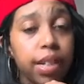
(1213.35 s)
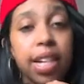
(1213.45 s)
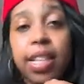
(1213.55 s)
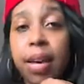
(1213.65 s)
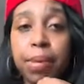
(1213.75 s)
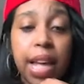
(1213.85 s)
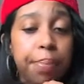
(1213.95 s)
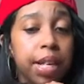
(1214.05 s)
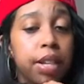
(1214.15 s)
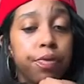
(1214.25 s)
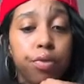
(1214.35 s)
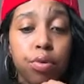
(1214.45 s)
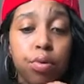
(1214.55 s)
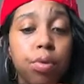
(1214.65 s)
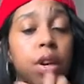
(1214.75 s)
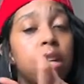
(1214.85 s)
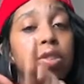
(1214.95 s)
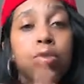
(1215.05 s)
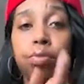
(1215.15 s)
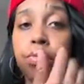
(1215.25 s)
Let me not play the fool.
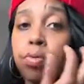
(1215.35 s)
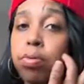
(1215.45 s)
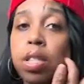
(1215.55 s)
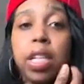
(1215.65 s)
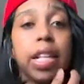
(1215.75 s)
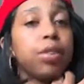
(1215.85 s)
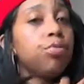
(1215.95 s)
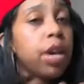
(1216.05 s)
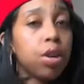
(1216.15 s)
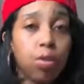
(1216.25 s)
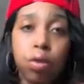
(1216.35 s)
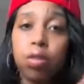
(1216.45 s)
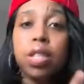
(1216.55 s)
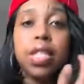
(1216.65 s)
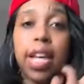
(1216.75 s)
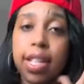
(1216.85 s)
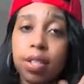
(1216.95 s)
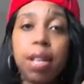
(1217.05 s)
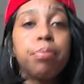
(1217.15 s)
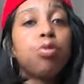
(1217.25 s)
You look like you got a girl on the side, so
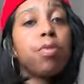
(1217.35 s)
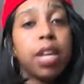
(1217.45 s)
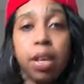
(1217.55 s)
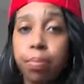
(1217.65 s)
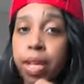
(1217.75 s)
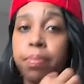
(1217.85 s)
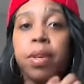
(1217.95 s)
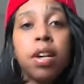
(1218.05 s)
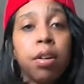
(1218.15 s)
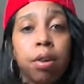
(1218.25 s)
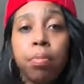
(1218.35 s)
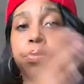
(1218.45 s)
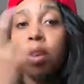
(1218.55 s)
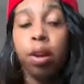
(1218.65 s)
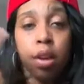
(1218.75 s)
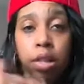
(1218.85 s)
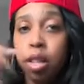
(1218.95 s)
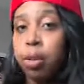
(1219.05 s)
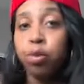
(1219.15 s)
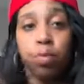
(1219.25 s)
let me go ahead and pick me up the
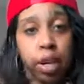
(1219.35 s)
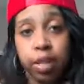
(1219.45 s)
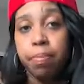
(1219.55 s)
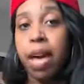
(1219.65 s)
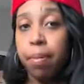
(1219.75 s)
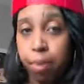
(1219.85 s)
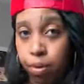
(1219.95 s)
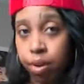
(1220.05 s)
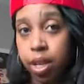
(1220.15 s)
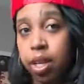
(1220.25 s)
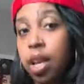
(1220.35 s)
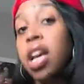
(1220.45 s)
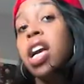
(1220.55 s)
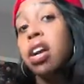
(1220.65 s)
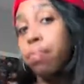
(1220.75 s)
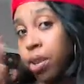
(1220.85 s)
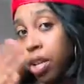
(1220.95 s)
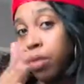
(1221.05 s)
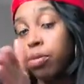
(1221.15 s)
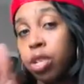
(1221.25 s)
dude off the back burner and bring
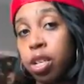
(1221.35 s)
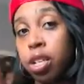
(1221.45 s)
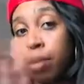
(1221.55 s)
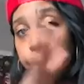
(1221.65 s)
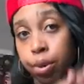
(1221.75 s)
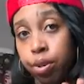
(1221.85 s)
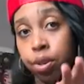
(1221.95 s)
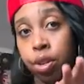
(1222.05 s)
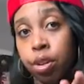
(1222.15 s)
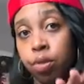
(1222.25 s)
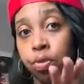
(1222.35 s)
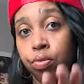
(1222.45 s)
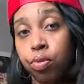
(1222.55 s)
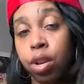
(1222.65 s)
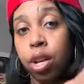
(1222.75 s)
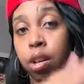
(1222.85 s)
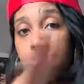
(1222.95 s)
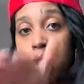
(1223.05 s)
him to the burner on the